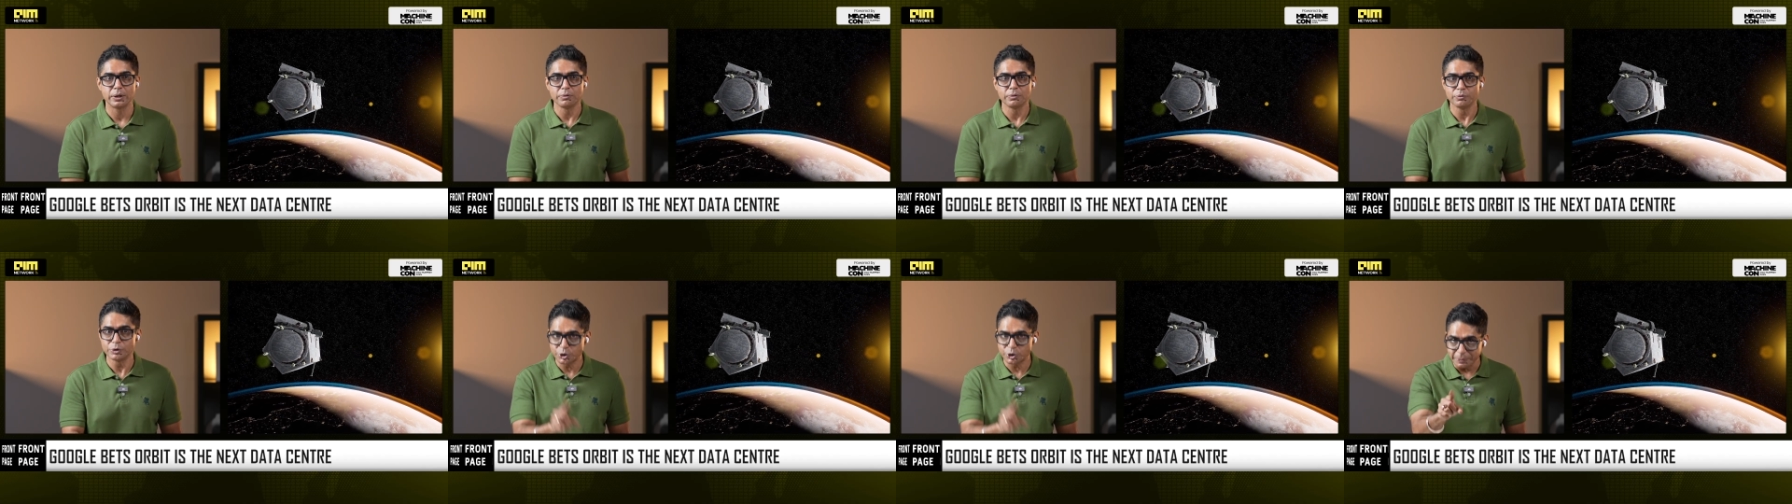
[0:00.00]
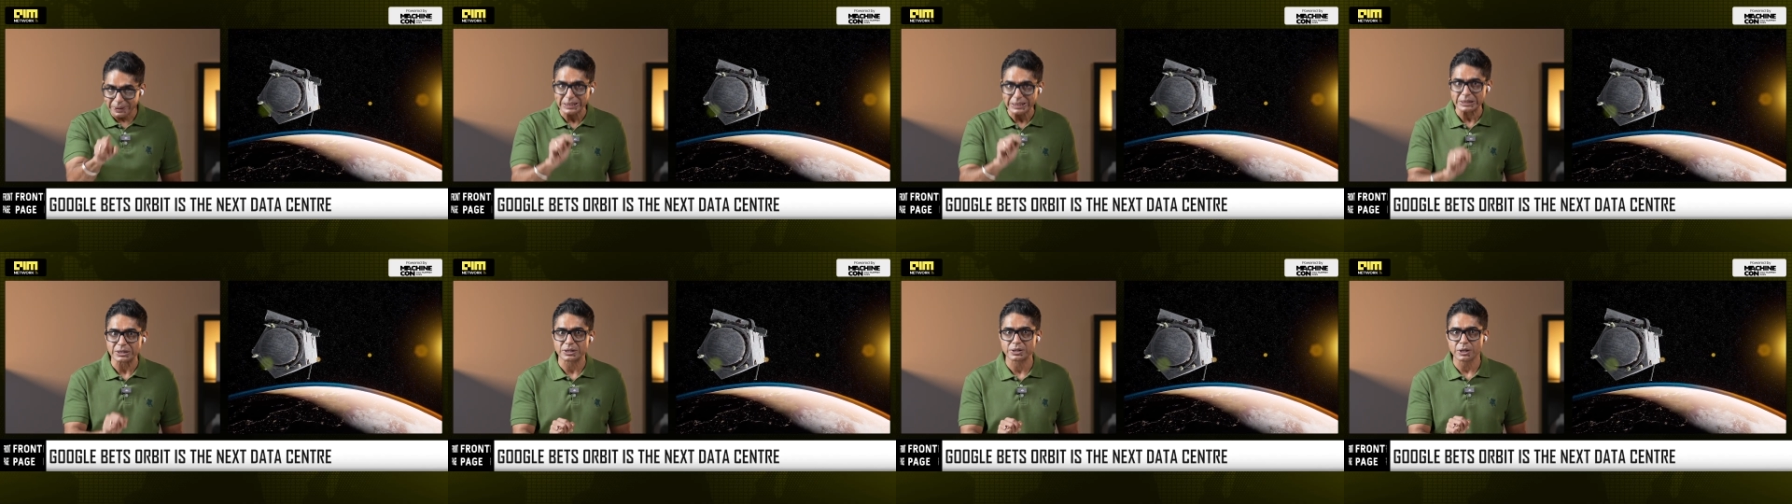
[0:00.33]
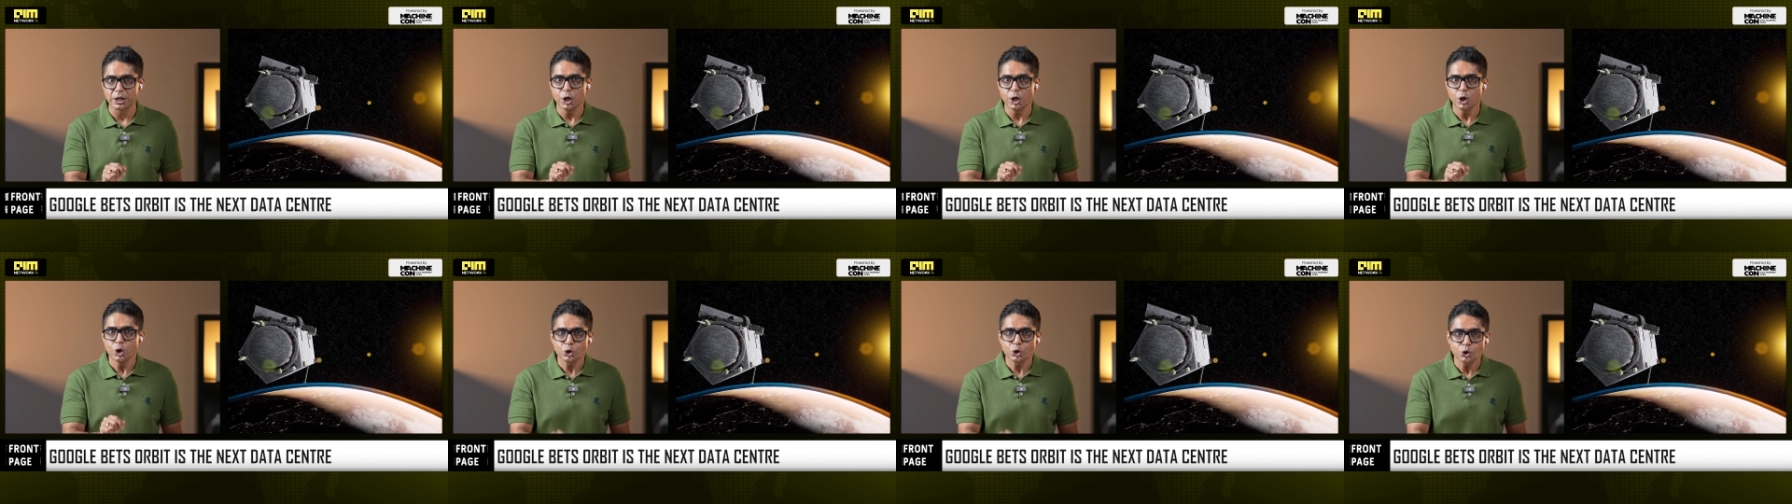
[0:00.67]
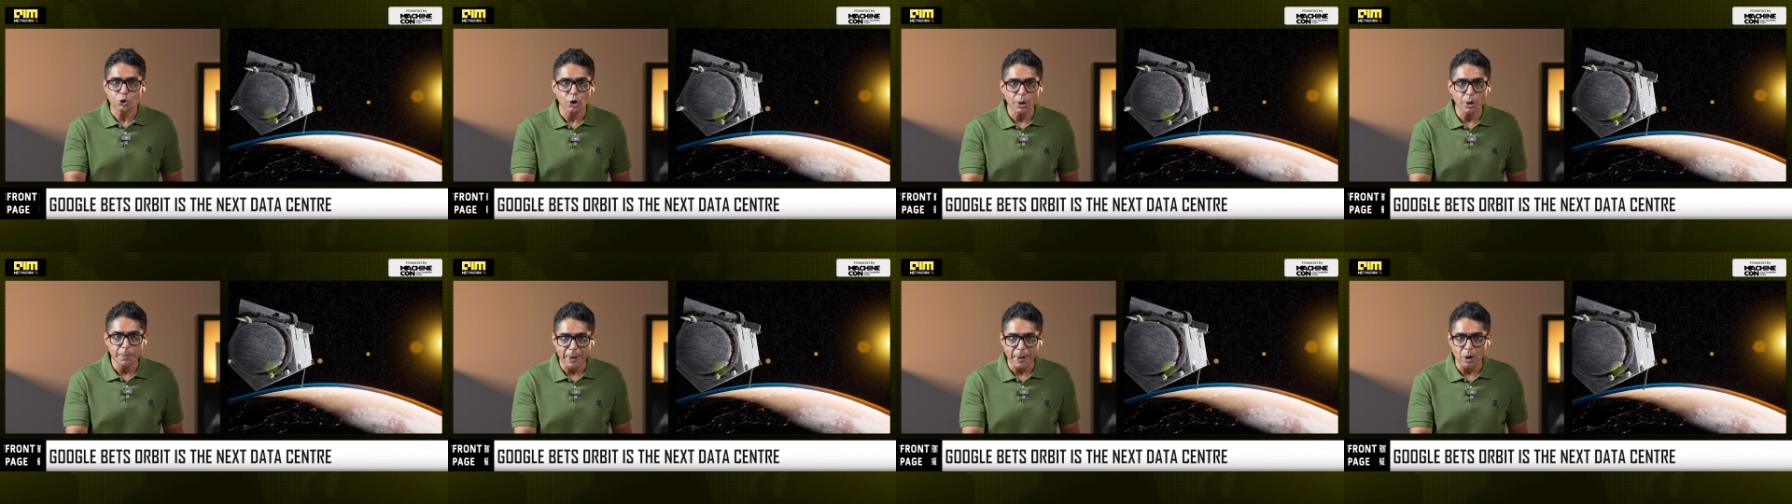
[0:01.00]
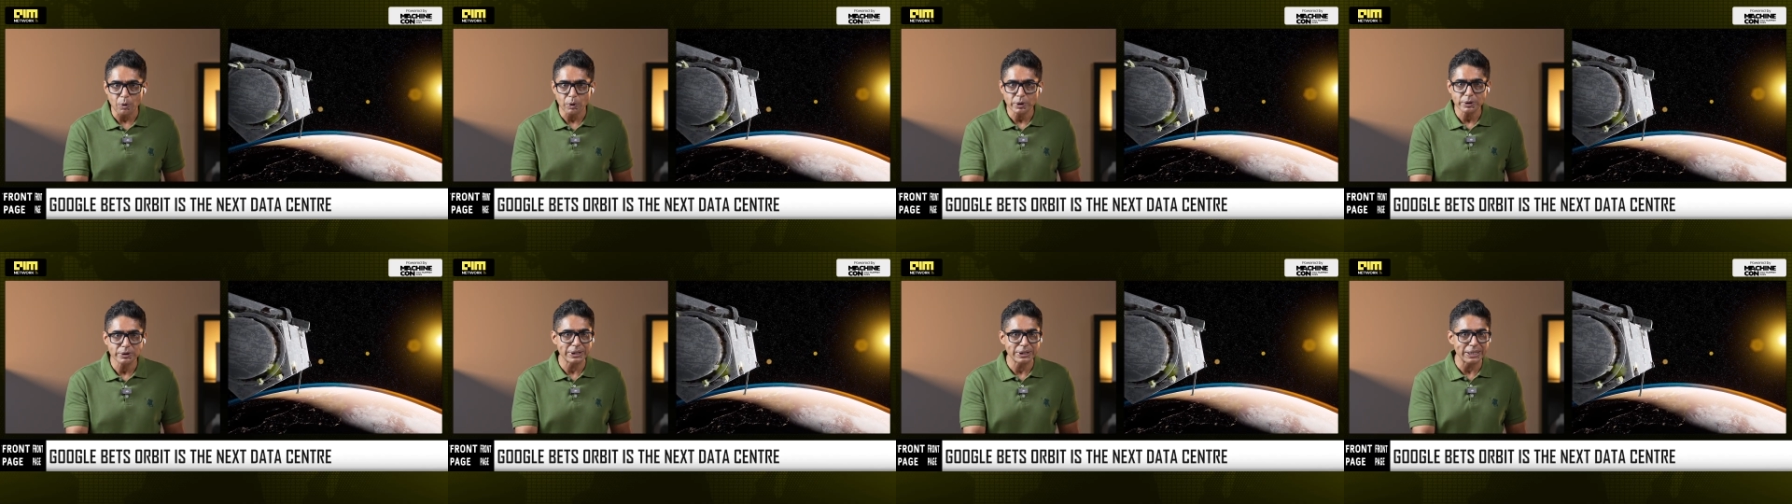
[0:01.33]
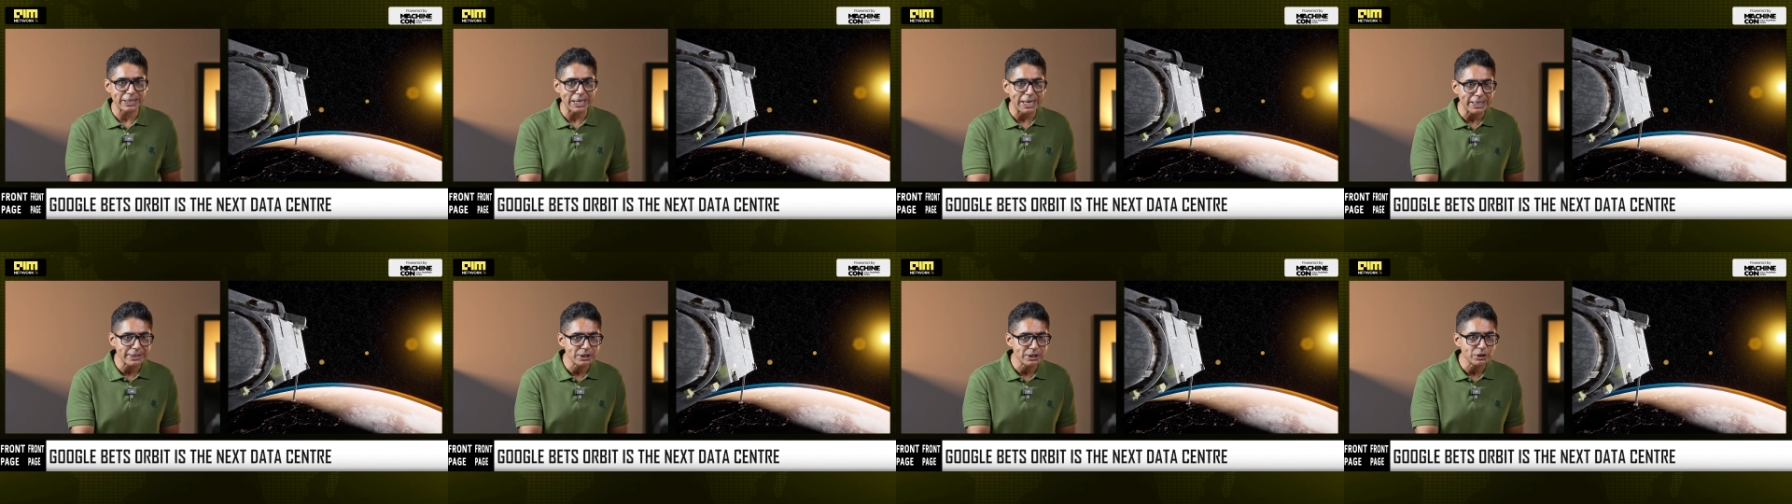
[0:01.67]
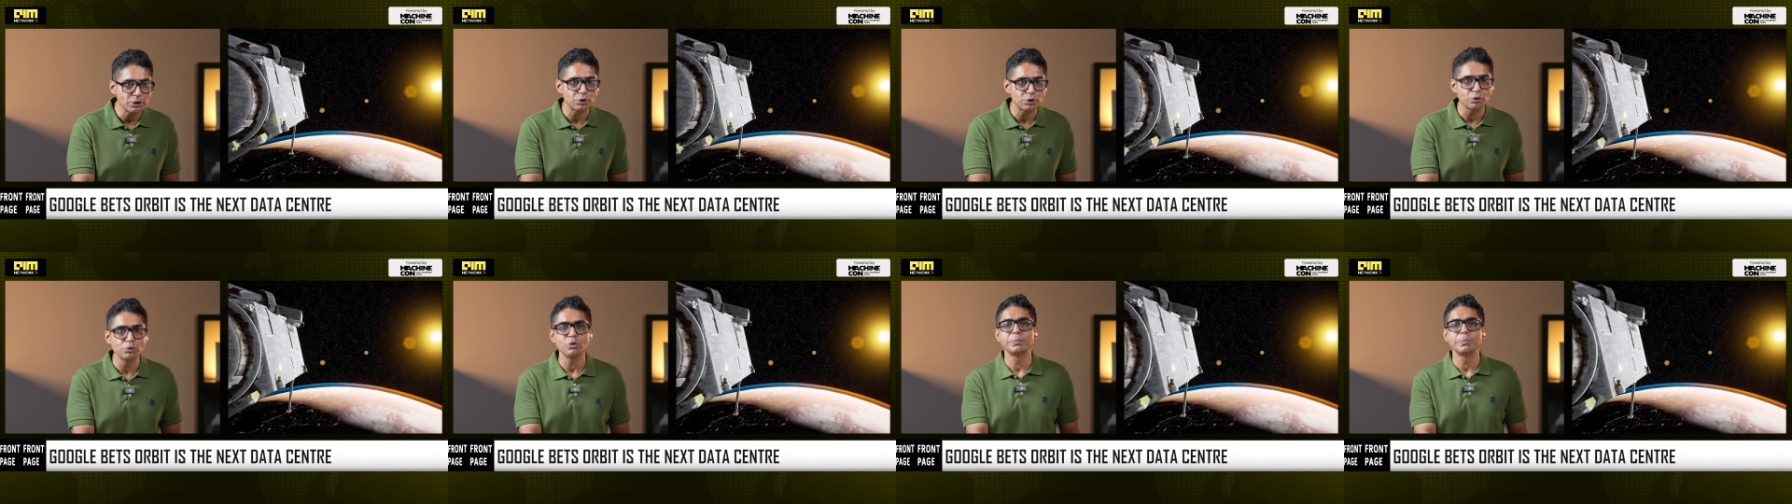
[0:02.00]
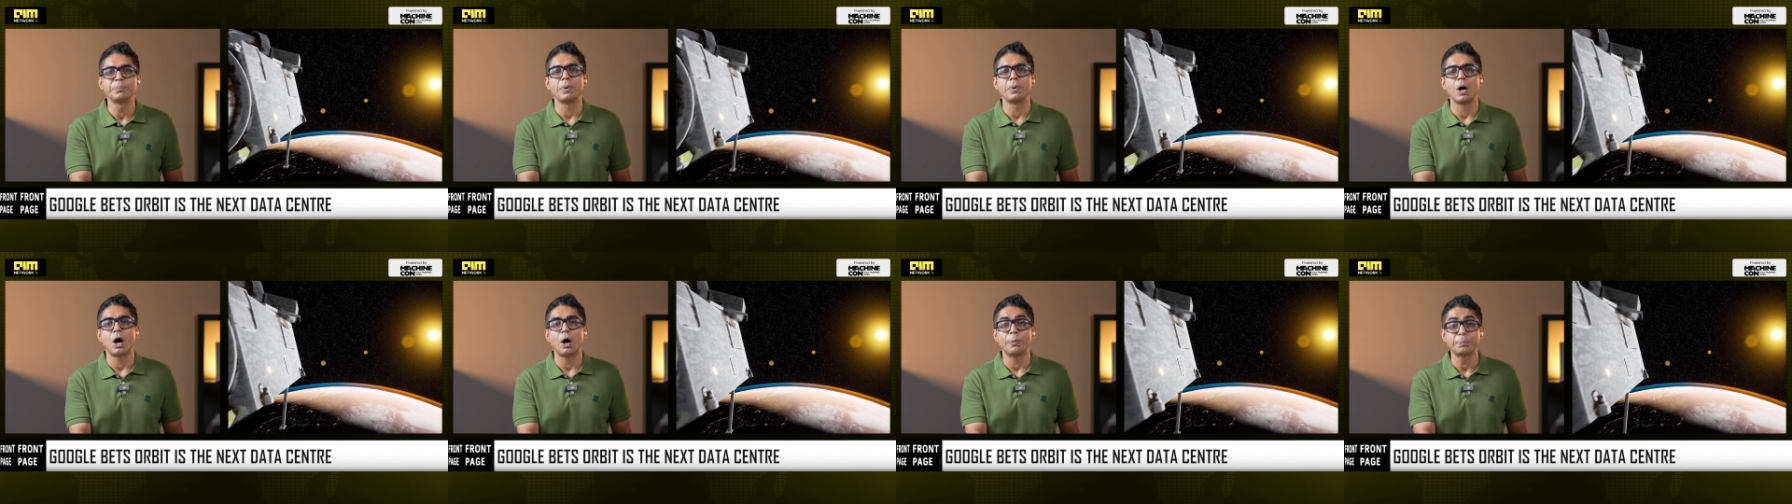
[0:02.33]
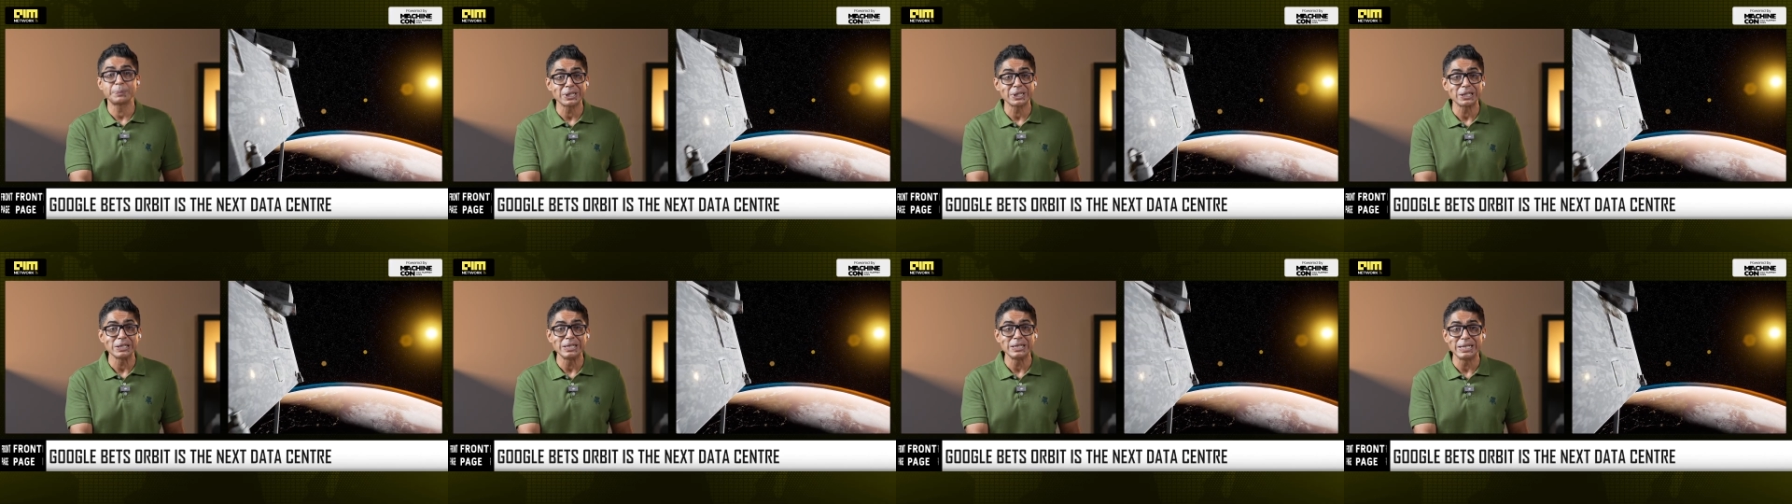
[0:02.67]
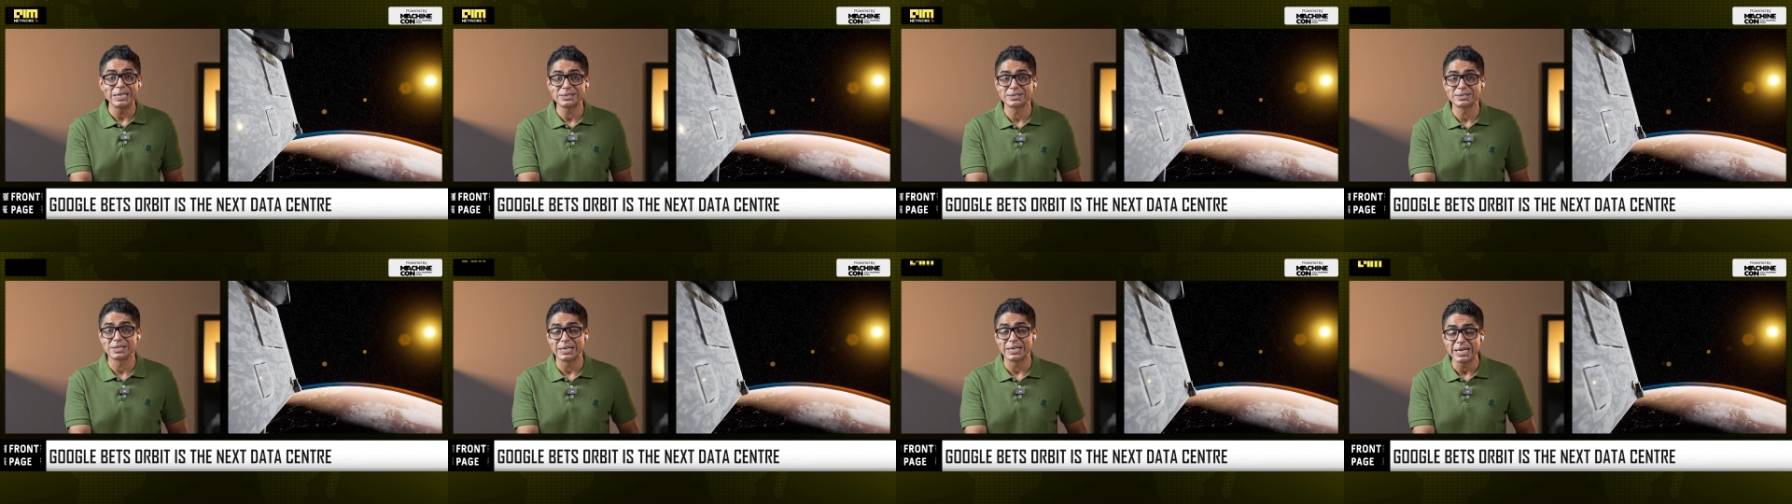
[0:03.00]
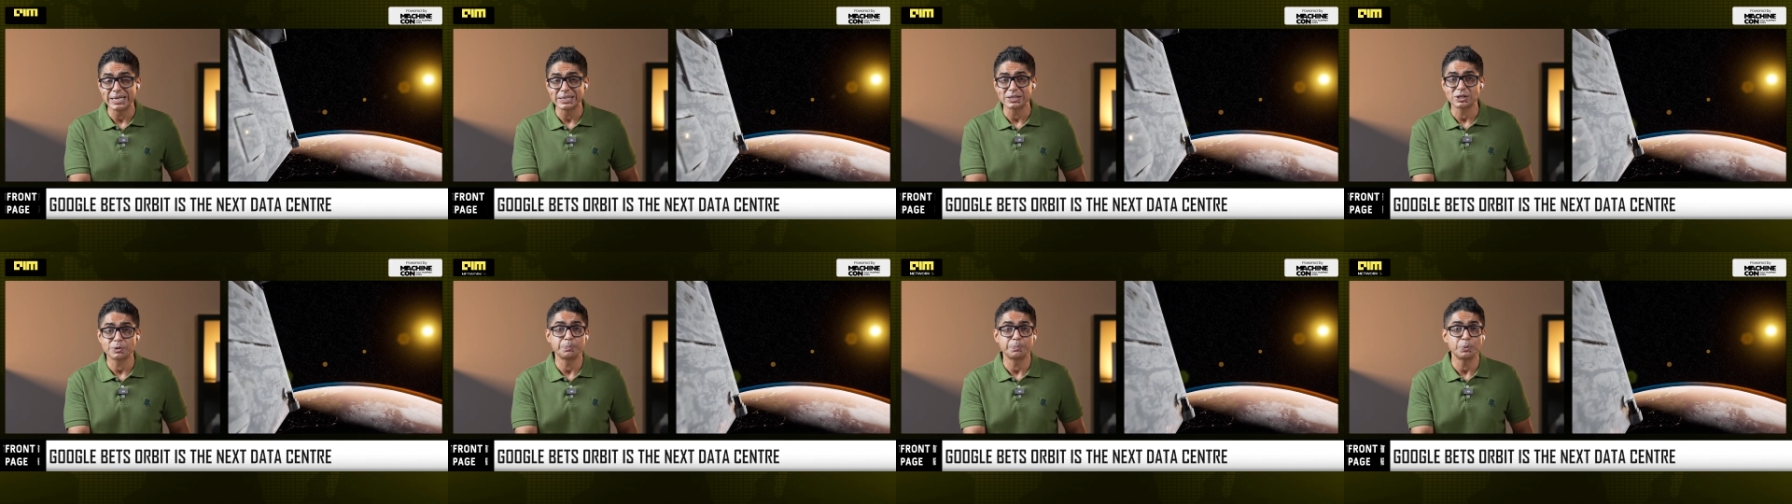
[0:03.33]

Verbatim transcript: which means Solar powered, connected through optical laser links,